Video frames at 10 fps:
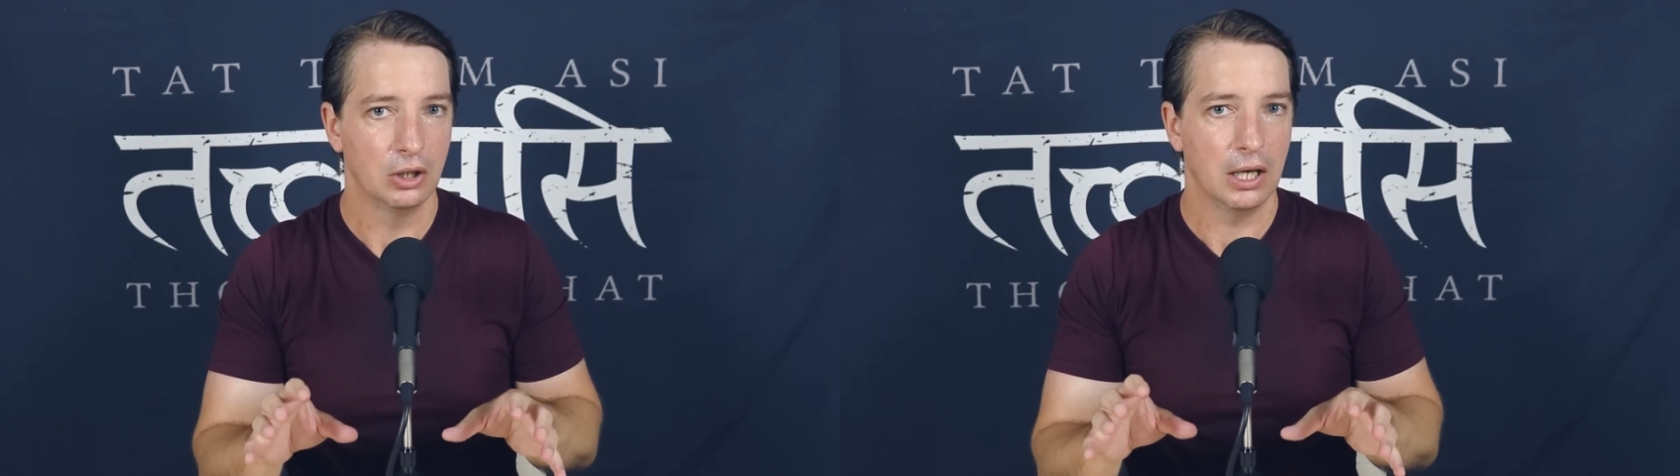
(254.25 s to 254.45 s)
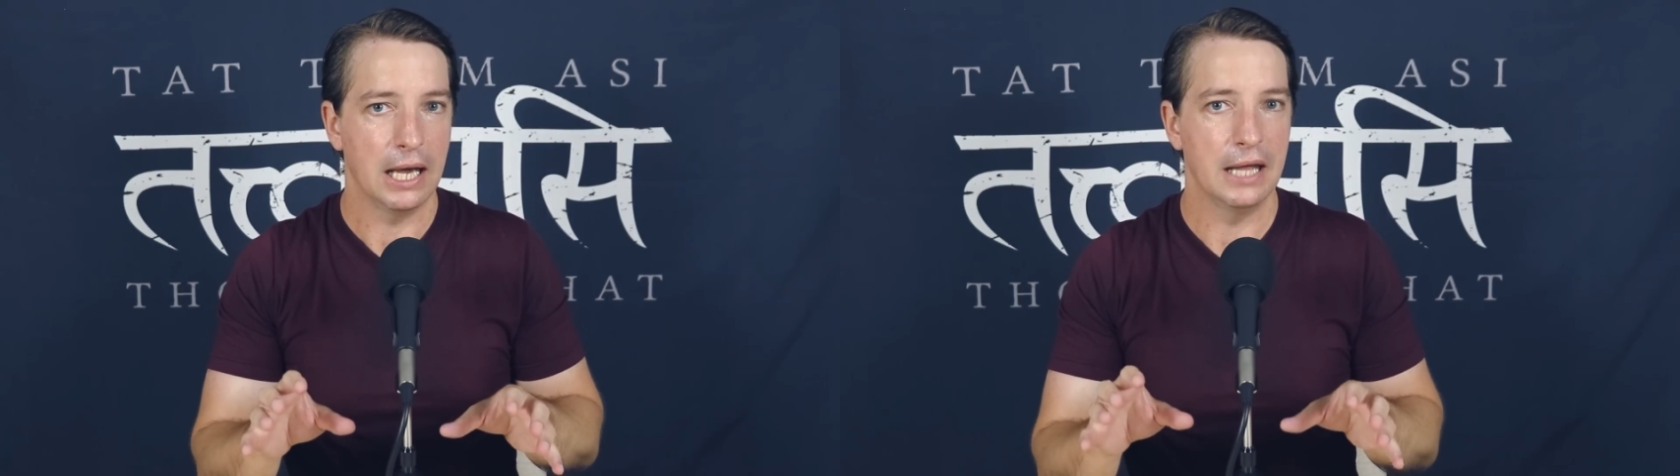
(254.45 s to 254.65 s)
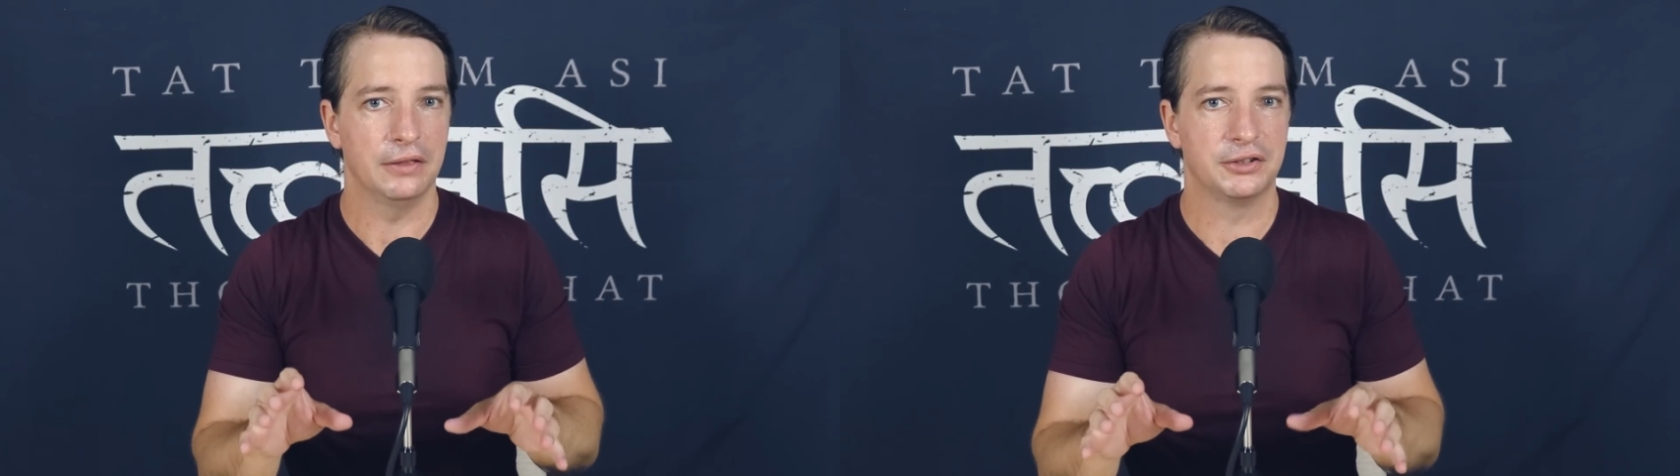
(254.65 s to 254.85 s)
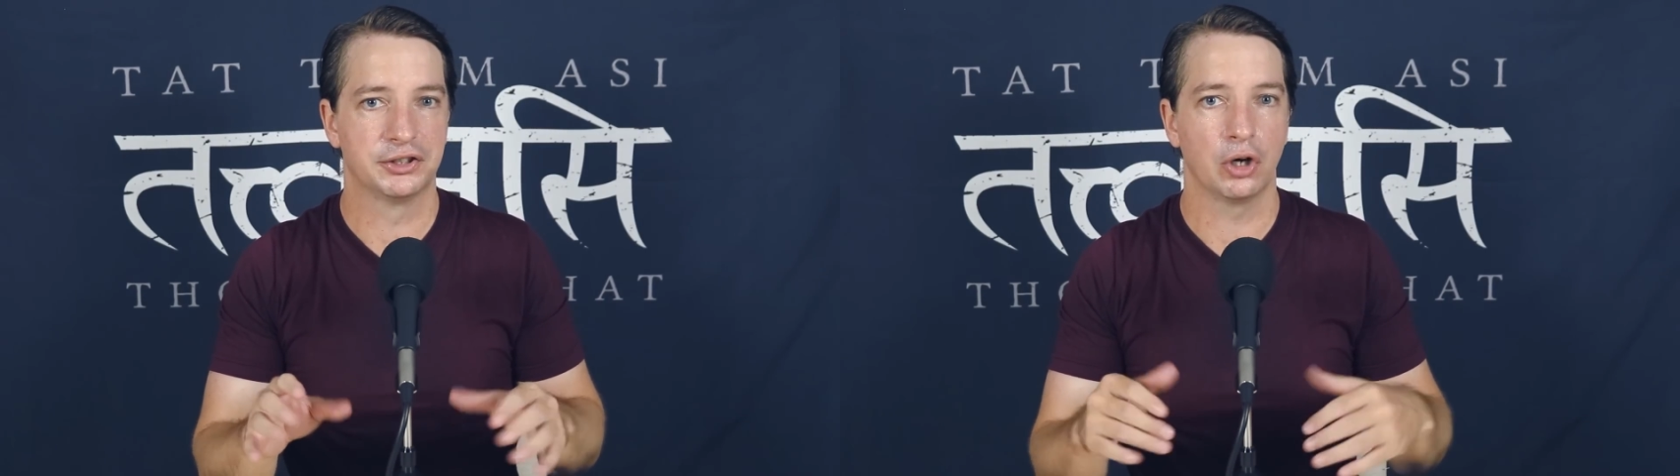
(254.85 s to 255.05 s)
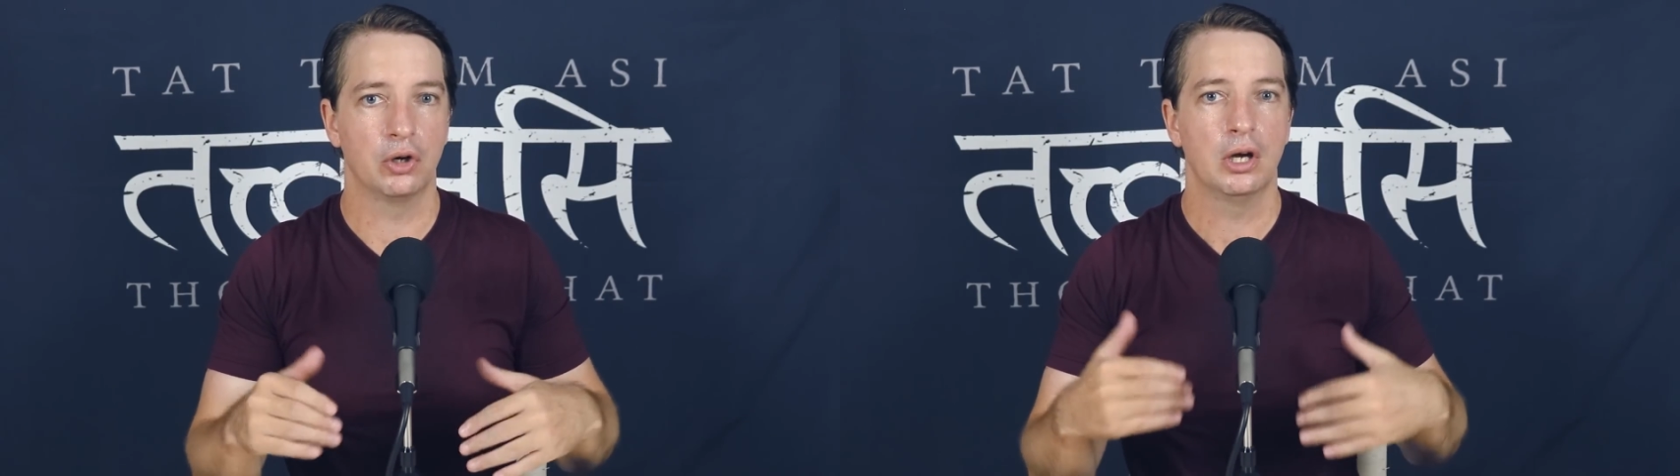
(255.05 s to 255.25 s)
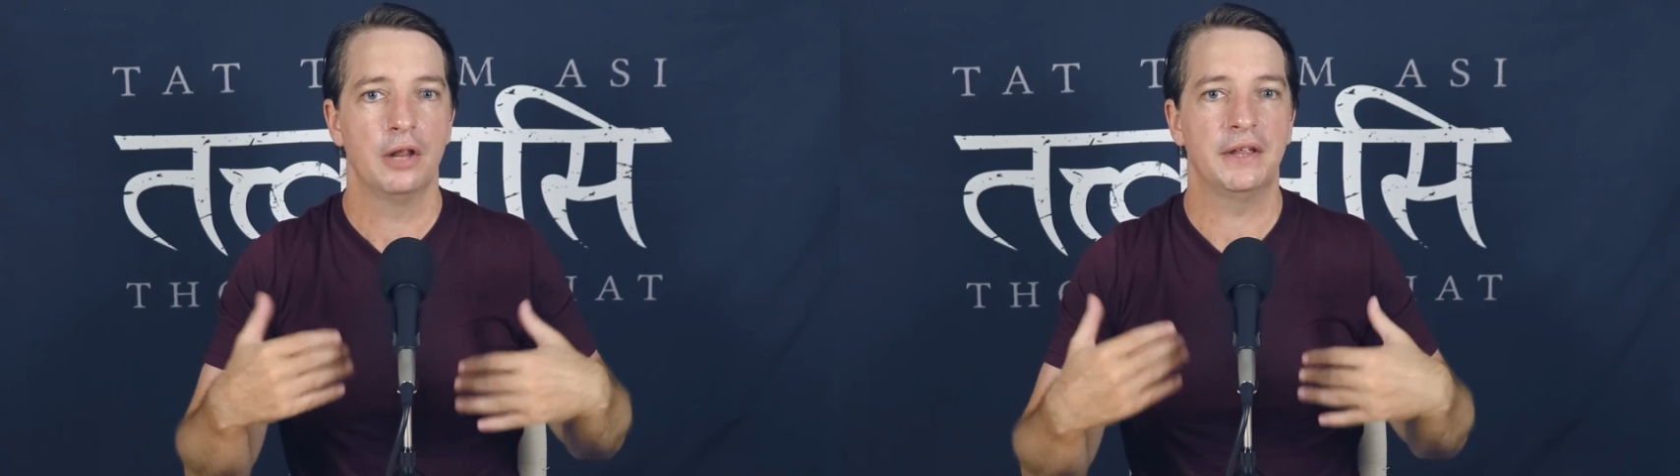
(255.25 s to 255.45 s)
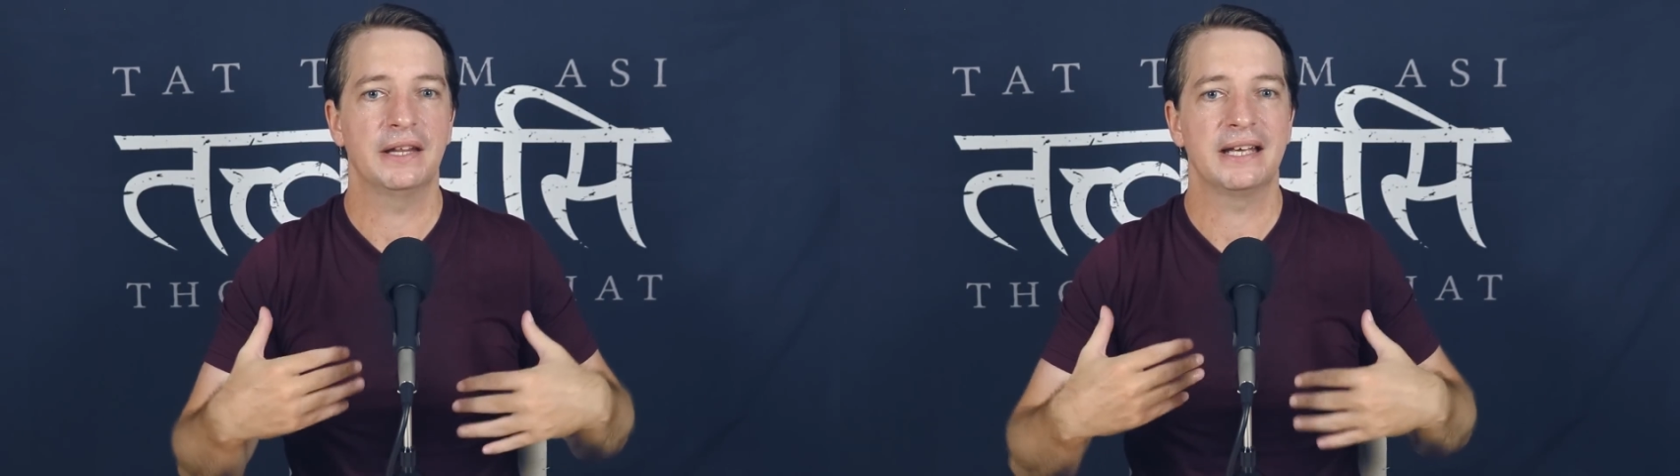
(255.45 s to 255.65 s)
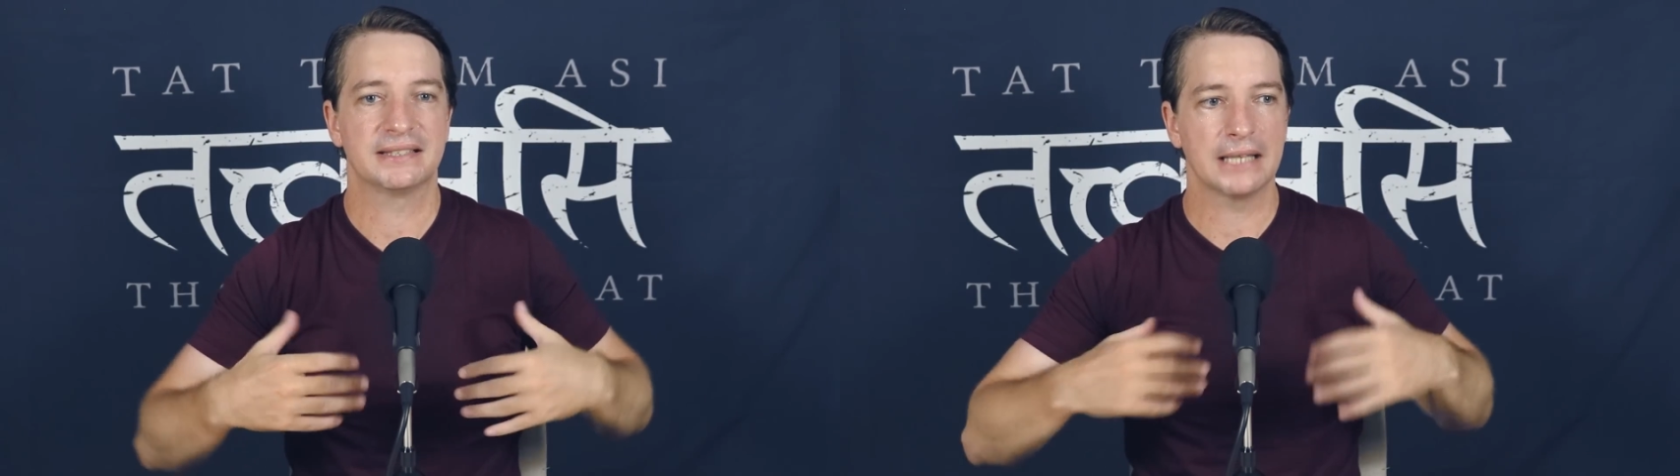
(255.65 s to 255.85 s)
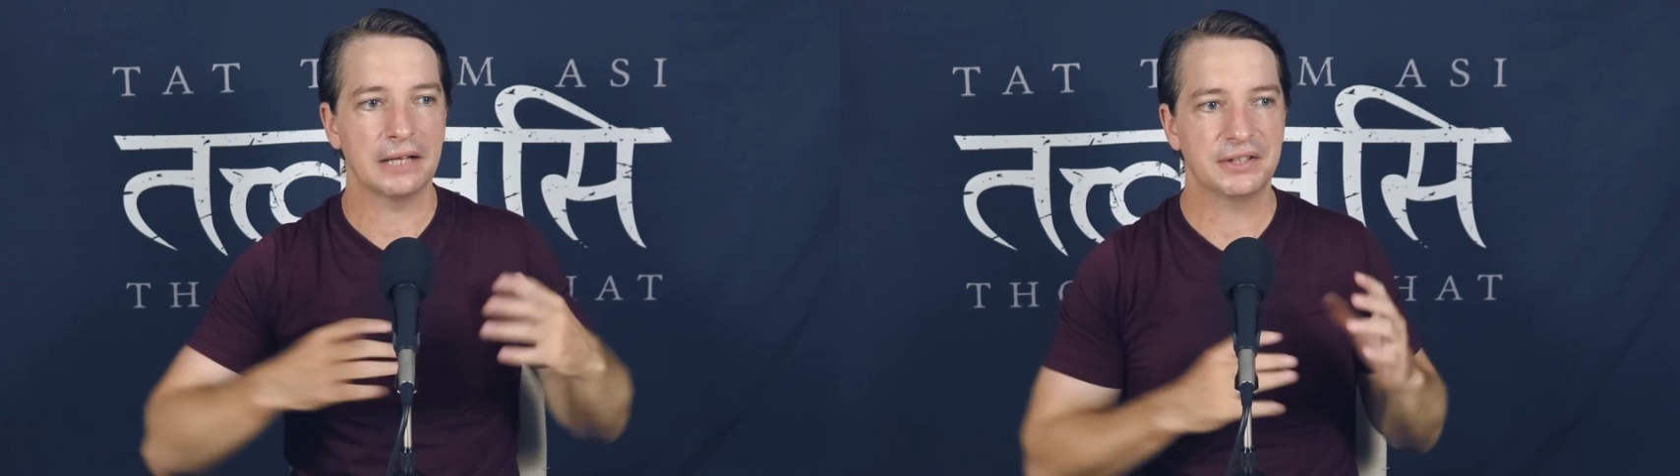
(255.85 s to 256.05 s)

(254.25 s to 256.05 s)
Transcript: And so then they start